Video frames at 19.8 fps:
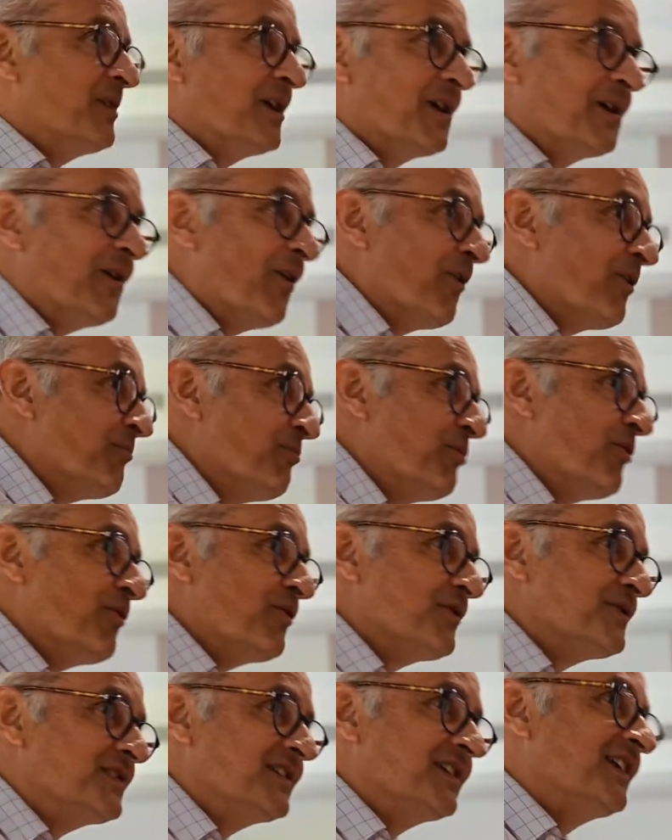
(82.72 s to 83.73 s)
career for the
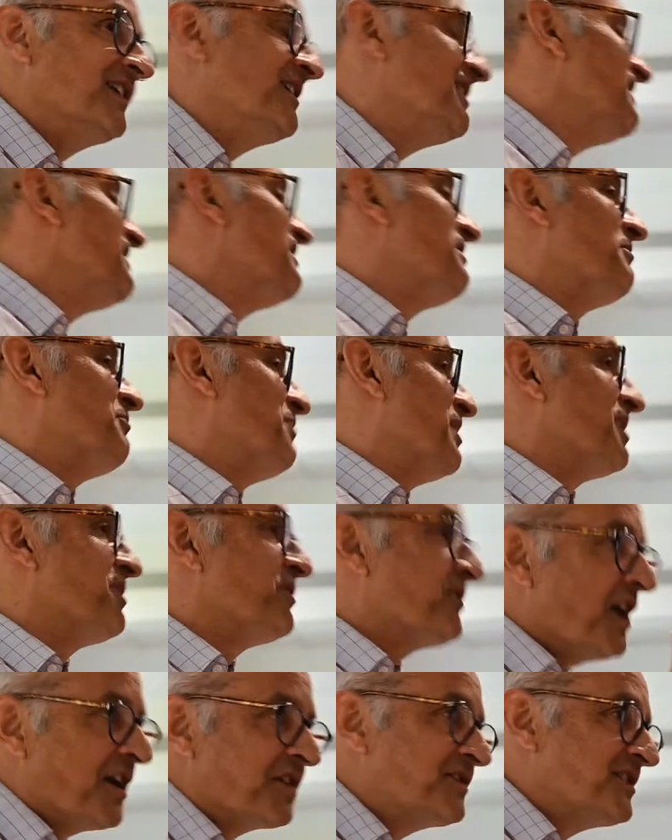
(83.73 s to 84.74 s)
last 15
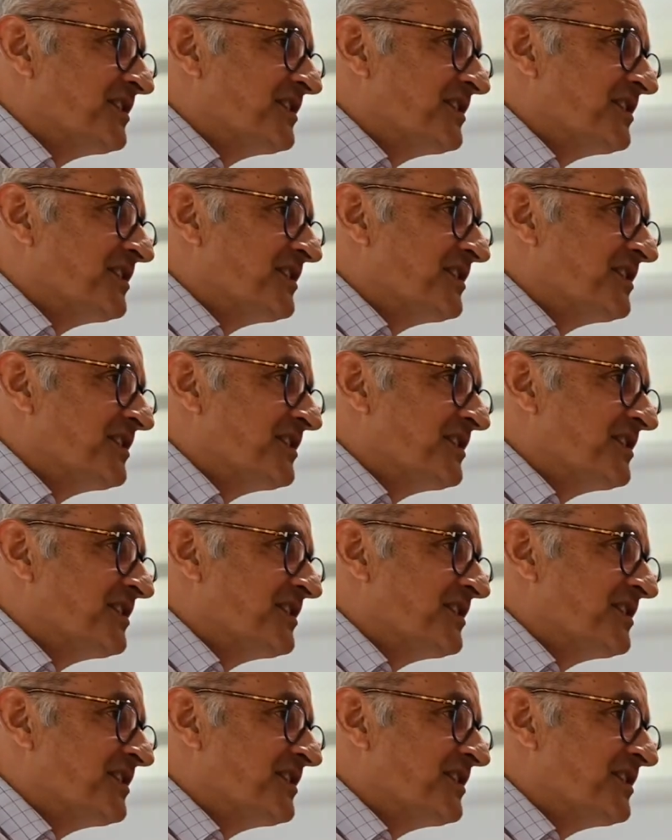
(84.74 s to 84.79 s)
years.